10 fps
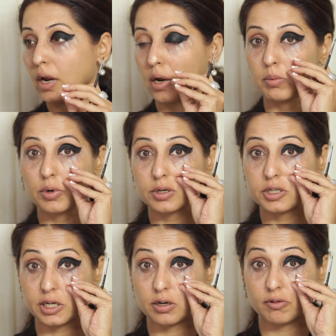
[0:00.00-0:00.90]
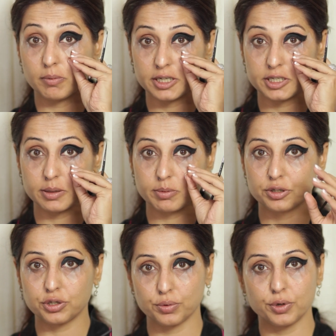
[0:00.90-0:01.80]
And I'm going to take off my tape
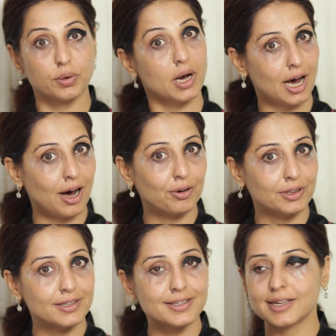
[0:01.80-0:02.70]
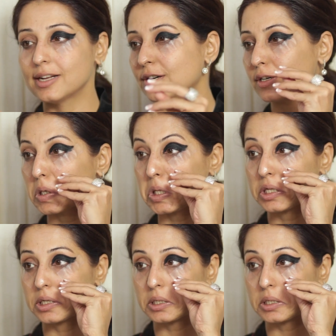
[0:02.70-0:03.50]
and show you how this looks.